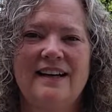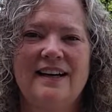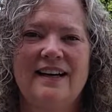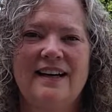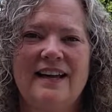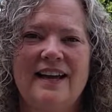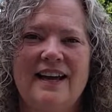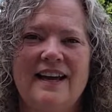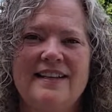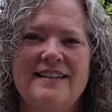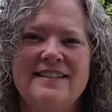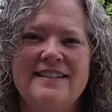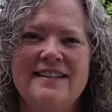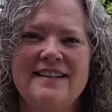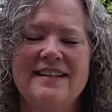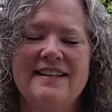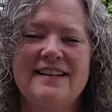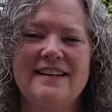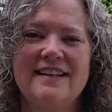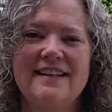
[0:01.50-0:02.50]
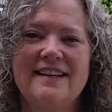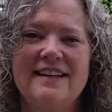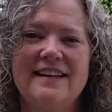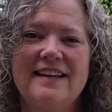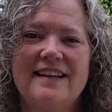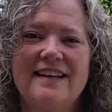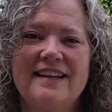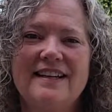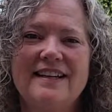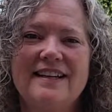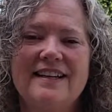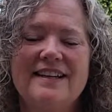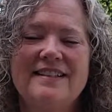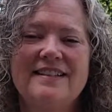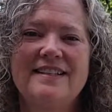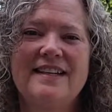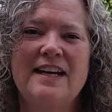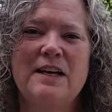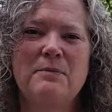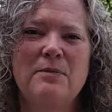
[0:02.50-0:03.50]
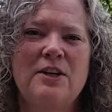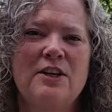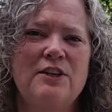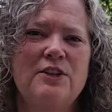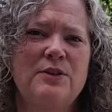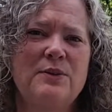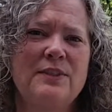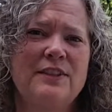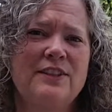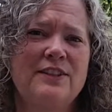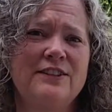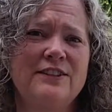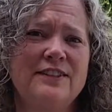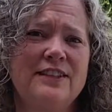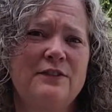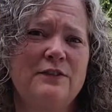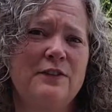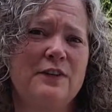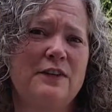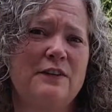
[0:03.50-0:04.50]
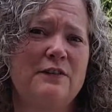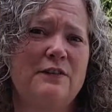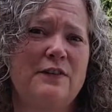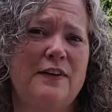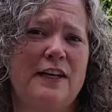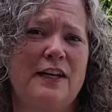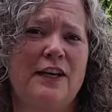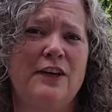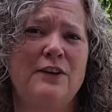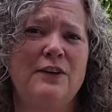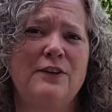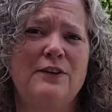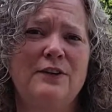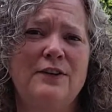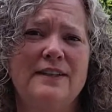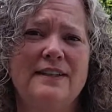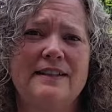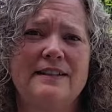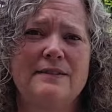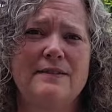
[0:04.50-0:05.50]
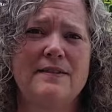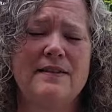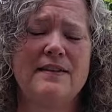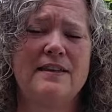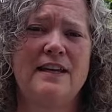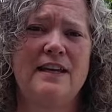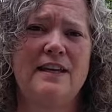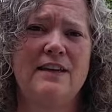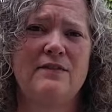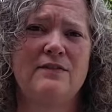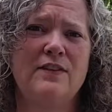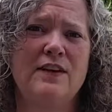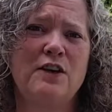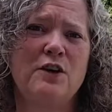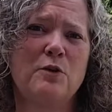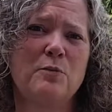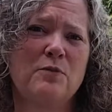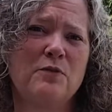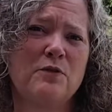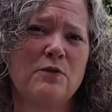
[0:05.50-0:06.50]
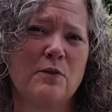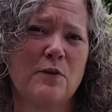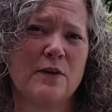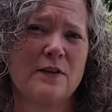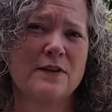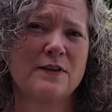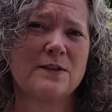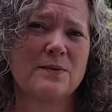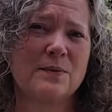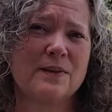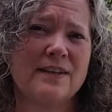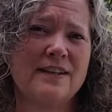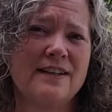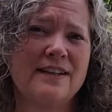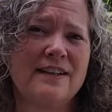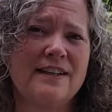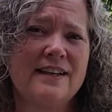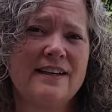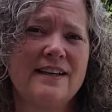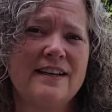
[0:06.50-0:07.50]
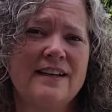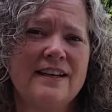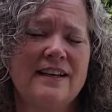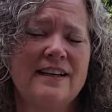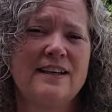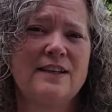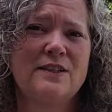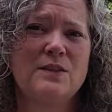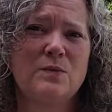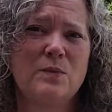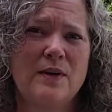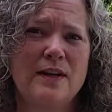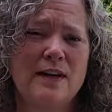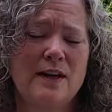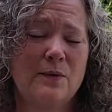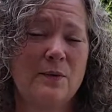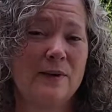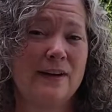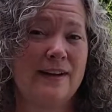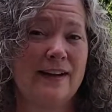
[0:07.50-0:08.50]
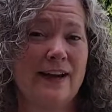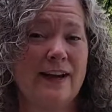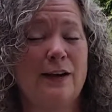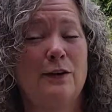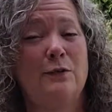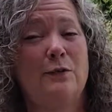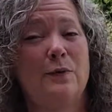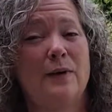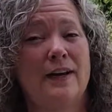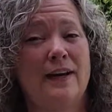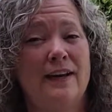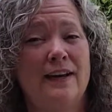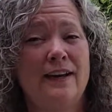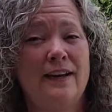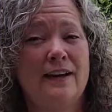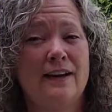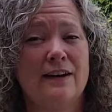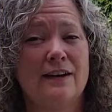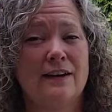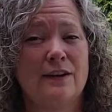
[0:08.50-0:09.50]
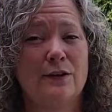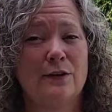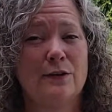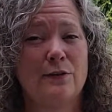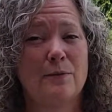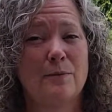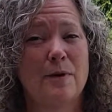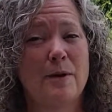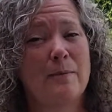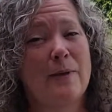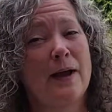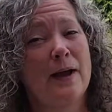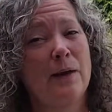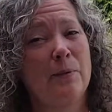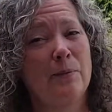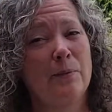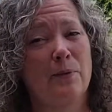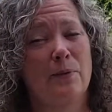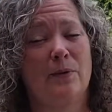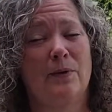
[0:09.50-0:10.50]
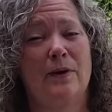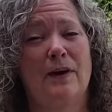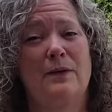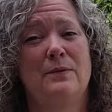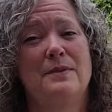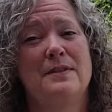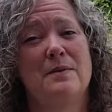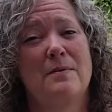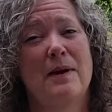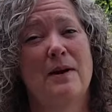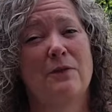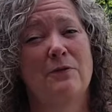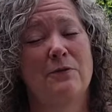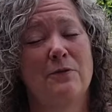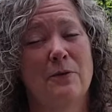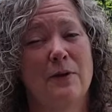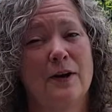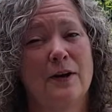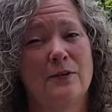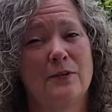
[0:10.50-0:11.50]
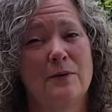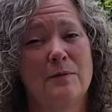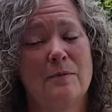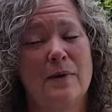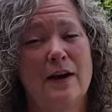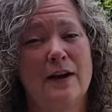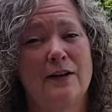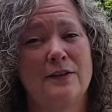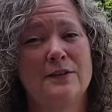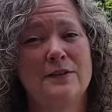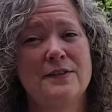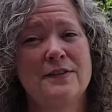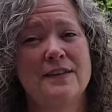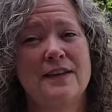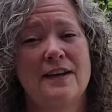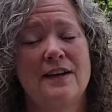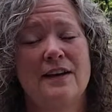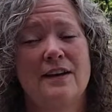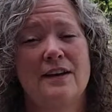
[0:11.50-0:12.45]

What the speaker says: Hi guys, today I'm going to do a little different video. The video before this one is when I went halfway through my map, or I was about 400 miles